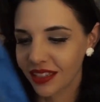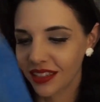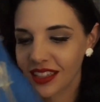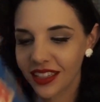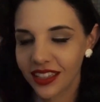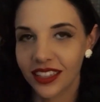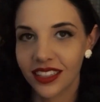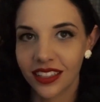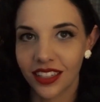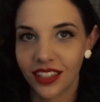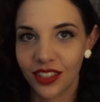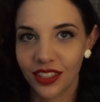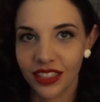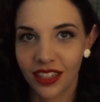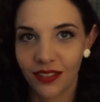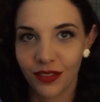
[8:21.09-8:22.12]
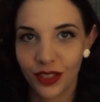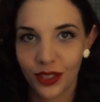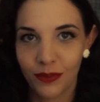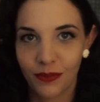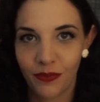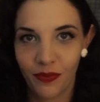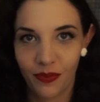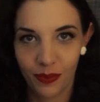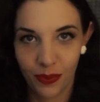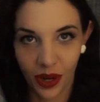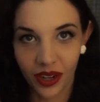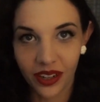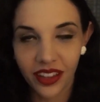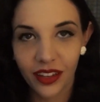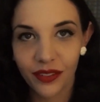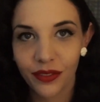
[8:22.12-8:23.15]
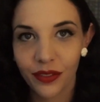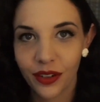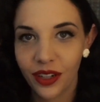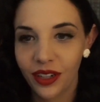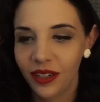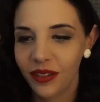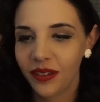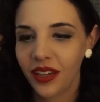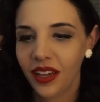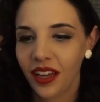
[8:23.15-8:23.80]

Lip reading: like this can just kind of spark that for you.